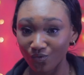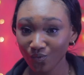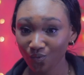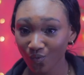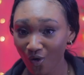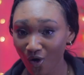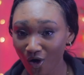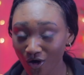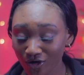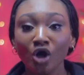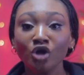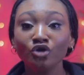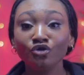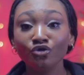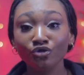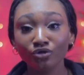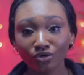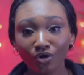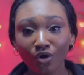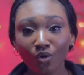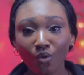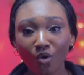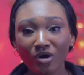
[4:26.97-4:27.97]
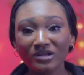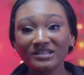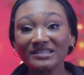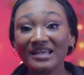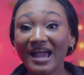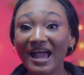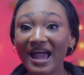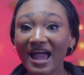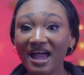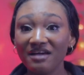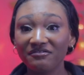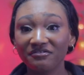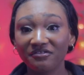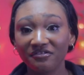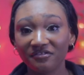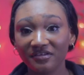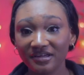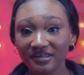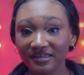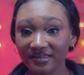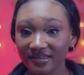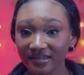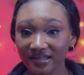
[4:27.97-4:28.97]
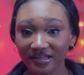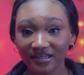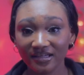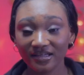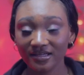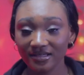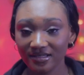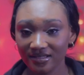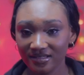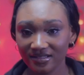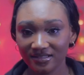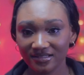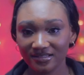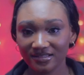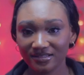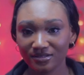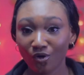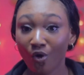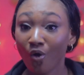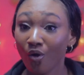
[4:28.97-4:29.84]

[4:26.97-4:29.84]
One, you know what everything is,